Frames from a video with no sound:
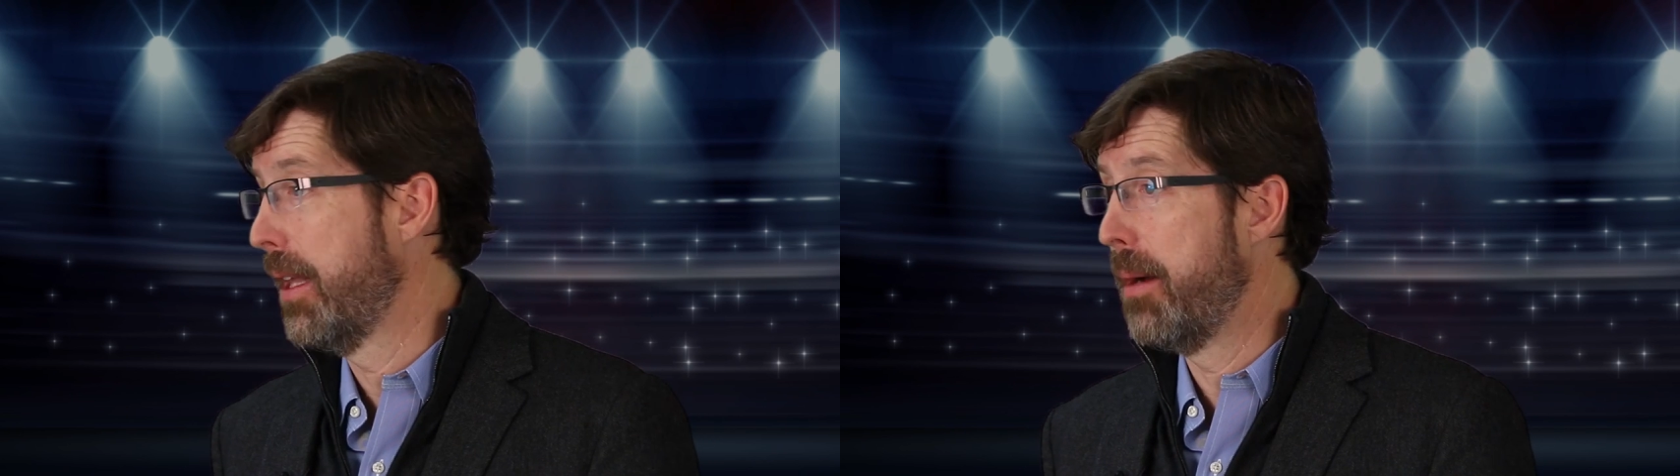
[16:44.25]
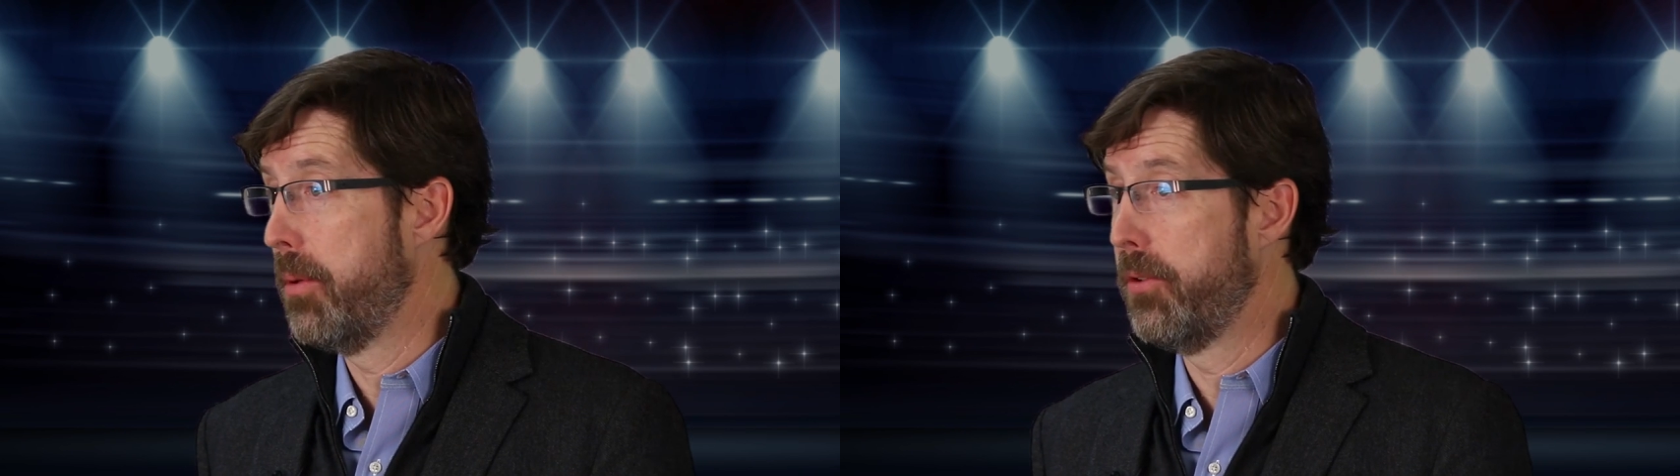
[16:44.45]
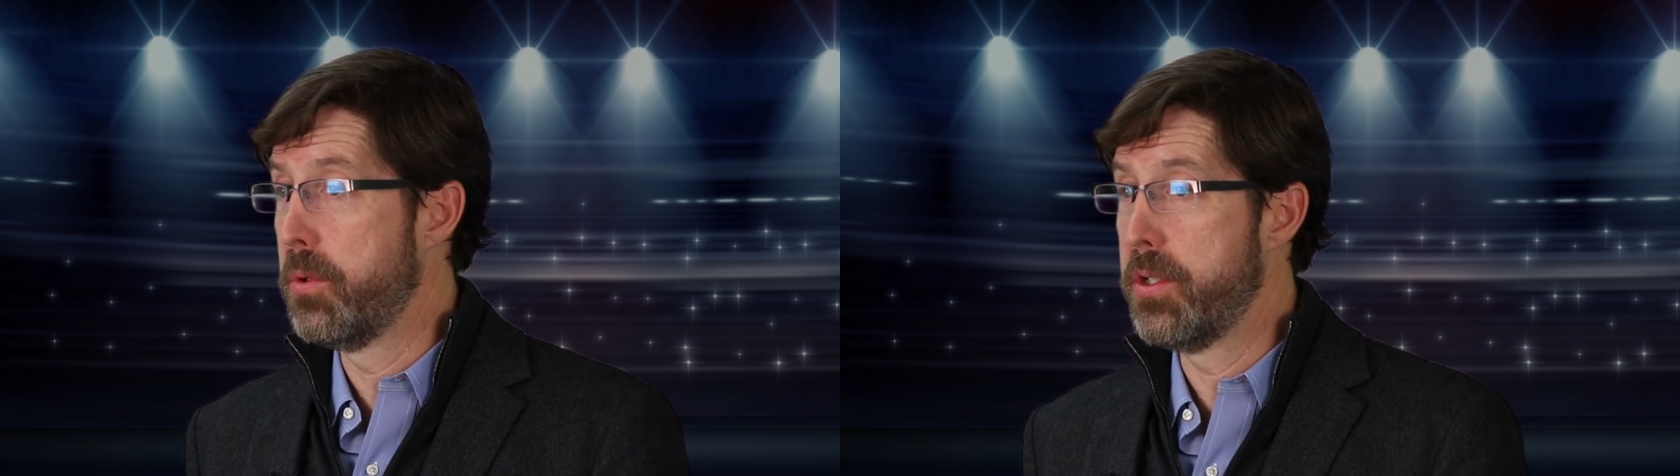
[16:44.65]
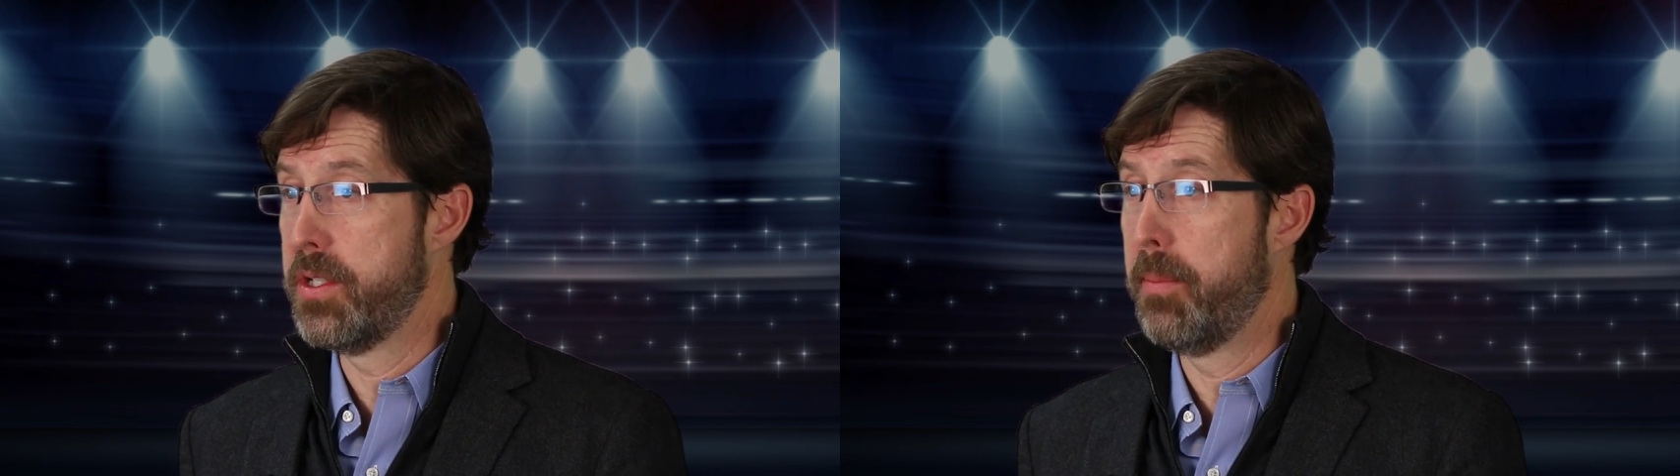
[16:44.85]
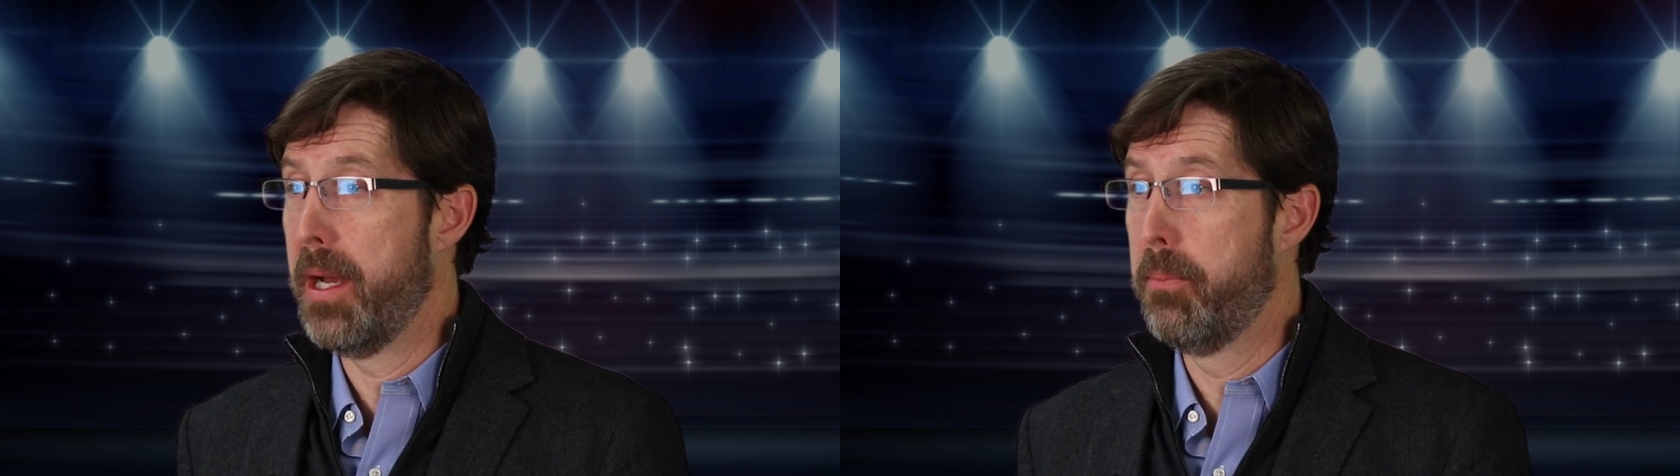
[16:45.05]
libraries were
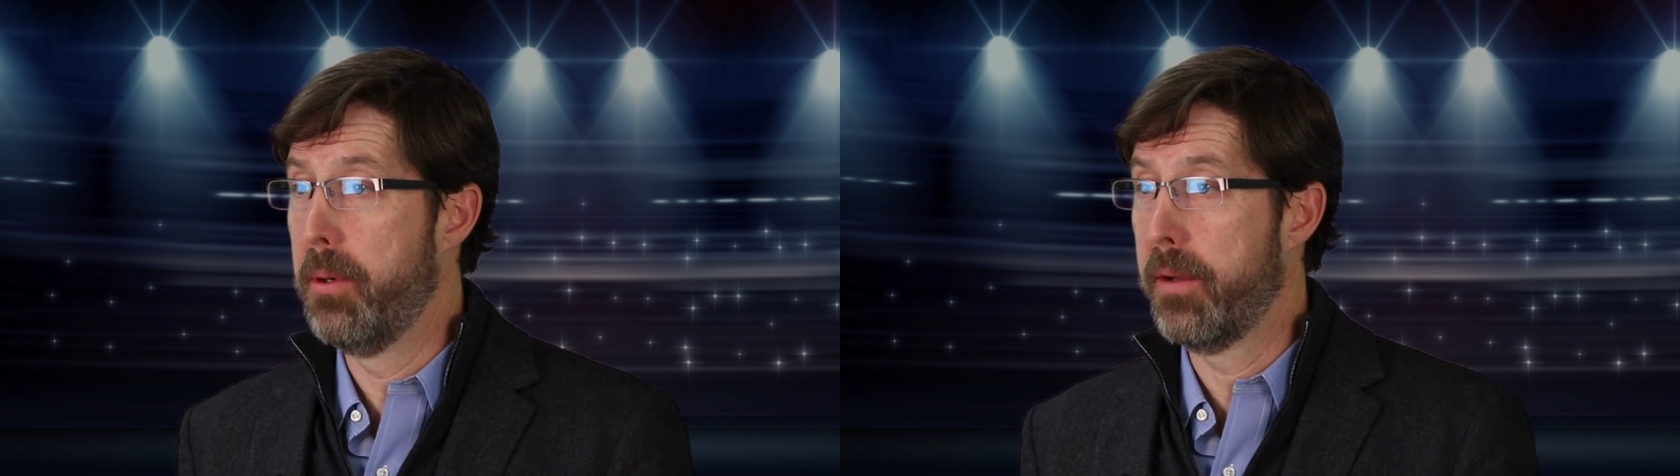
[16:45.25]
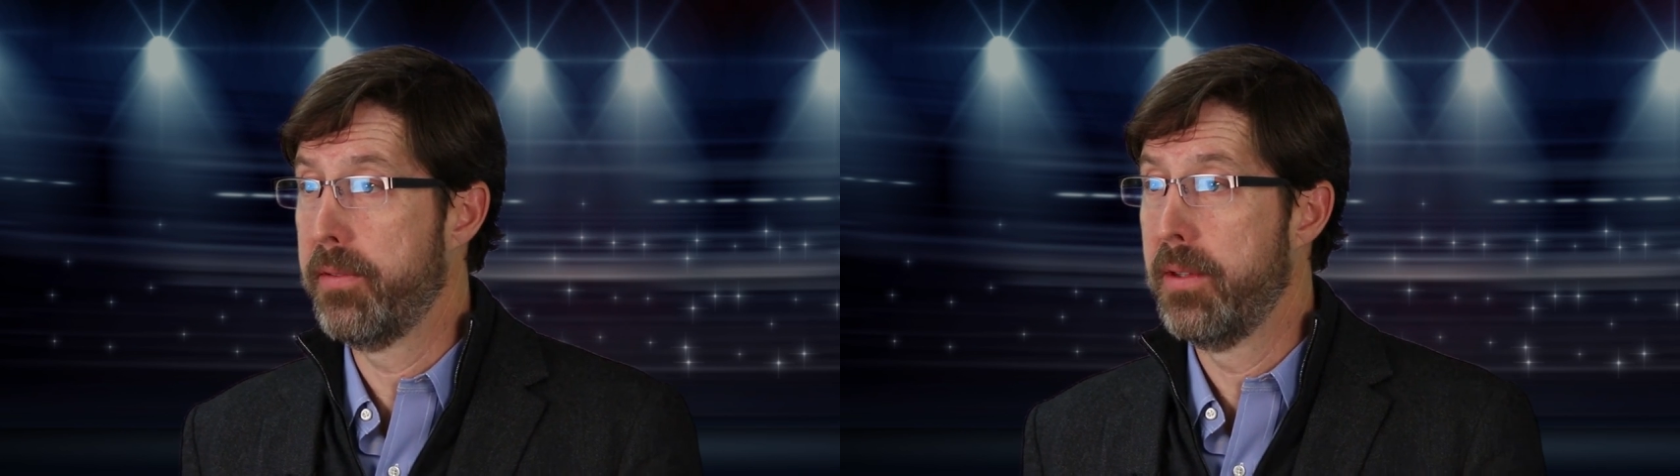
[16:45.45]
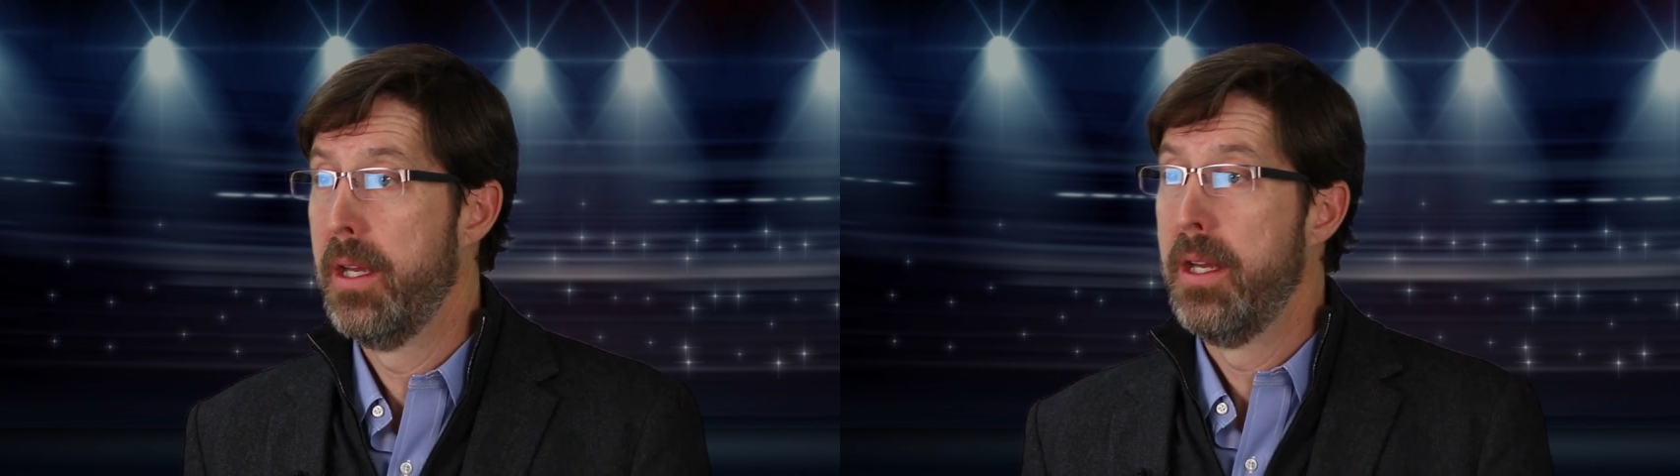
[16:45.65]
just about books,